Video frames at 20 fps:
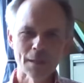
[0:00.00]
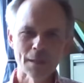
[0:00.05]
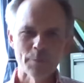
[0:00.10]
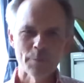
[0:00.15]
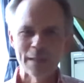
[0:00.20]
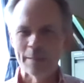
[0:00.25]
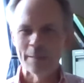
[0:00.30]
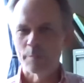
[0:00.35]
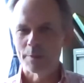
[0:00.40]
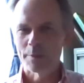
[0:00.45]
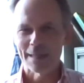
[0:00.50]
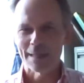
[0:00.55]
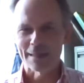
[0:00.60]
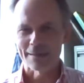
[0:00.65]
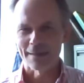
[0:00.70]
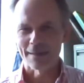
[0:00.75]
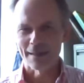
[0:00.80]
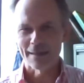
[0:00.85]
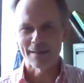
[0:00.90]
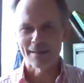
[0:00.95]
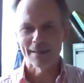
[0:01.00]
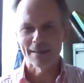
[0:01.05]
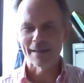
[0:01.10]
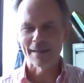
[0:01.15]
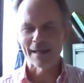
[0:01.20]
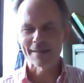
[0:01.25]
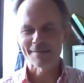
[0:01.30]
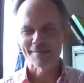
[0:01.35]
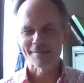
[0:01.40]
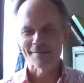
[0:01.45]
being protected. I think
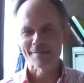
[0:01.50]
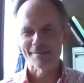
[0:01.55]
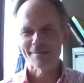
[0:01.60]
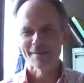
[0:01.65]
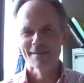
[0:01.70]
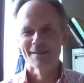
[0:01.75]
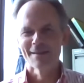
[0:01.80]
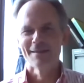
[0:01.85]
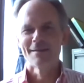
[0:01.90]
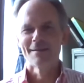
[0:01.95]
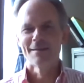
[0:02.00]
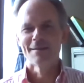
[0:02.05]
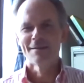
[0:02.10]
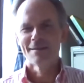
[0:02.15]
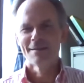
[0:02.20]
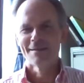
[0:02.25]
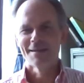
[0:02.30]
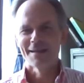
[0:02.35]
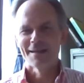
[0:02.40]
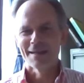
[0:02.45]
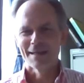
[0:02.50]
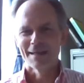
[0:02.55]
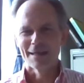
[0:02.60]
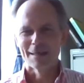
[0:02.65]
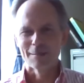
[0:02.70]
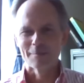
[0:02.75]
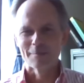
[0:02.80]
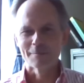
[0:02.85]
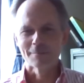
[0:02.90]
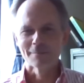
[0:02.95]
that's
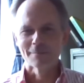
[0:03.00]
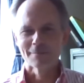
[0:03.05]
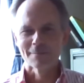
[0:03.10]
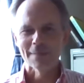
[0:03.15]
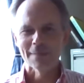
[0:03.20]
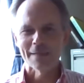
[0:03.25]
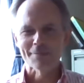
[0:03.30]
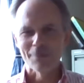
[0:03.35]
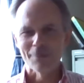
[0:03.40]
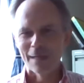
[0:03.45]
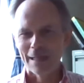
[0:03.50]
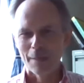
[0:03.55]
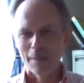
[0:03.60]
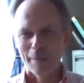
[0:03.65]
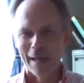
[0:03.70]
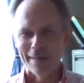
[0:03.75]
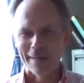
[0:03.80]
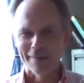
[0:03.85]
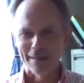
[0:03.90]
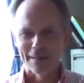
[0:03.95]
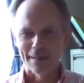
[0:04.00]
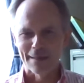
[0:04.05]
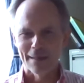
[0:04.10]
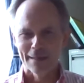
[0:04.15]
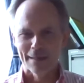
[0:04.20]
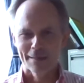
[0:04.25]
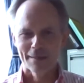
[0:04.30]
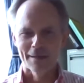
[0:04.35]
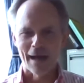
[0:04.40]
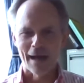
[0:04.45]
um, that's really a bad thing.
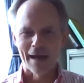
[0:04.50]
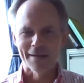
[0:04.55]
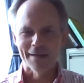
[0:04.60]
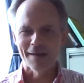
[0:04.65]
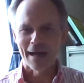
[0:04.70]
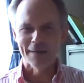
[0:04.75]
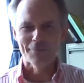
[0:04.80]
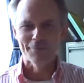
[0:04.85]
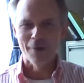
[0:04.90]
And I'd, I'd no,